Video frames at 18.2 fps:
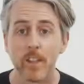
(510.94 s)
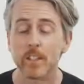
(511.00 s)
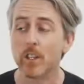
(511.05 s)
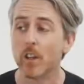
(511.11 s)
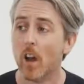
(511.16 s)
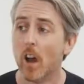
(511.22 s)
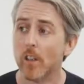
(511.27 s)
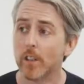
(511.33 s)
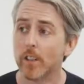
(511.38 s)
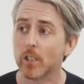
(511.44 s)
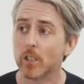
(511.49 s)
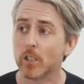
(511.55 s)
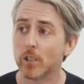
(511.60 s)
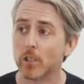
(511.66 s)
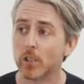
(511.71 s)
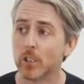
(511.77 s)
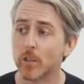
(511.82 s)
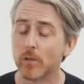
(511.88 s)
these are all the
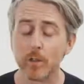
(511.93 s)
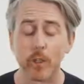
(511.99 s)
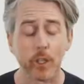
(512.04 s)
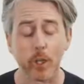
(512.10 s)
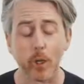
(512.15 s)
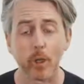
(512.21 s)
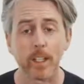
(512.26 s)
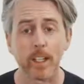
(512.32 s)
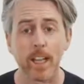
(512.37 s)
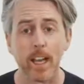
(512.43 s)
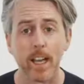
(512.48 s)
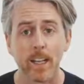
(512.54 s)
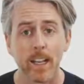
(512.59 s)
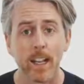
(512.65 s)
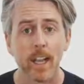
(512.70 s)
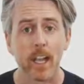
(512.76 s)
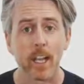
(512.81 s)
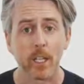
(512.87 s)
exclusives you can only get
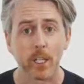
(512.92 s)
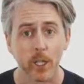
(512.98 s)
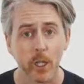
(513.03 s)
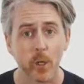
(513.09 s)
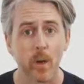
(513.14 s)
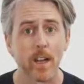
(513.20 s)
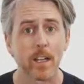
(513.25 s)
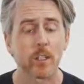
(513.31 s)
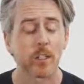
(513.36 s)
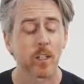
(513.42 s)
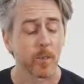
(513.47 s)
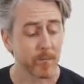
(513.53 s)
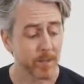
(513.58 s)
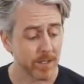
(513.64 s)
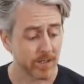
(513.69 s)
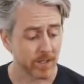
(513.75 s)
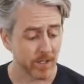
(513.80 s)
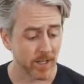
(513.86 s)
at a US
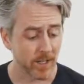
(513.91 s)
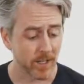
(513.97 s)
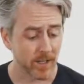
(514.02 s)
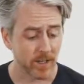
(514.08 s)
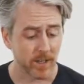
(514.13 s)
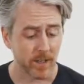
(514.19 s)
Pizza Hut.